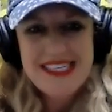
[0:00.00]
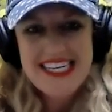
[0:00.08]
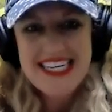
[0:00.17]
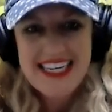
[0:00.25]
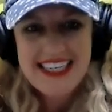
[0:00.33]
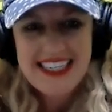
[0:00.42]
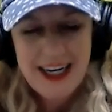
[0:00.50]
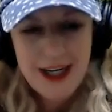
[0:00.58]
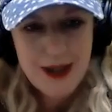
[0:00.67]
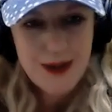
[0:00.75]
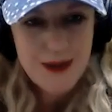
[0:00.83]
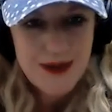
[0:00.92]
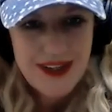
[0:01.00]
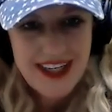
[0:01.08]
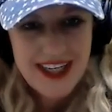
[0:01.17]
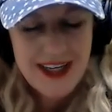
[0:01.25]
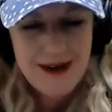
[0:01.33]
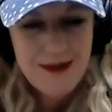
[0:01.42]
to let
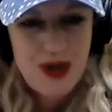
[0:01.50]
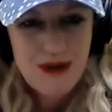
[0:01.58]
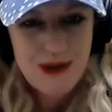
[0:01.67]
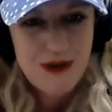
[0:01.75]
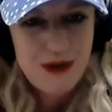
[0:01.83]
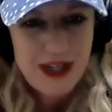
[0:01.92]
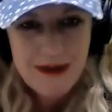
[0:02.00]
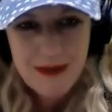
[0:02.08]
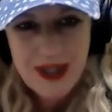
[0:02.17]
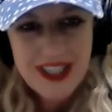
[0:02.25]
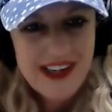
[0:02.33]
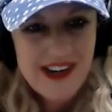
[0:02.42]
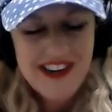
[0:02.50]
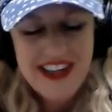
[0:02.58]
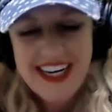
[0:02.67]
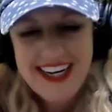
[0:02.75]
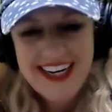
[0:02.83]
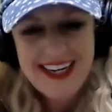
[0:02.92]
go. He was cramping and all
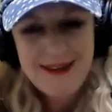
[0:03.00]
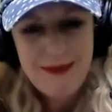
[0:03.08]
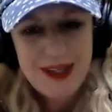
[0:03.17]
that,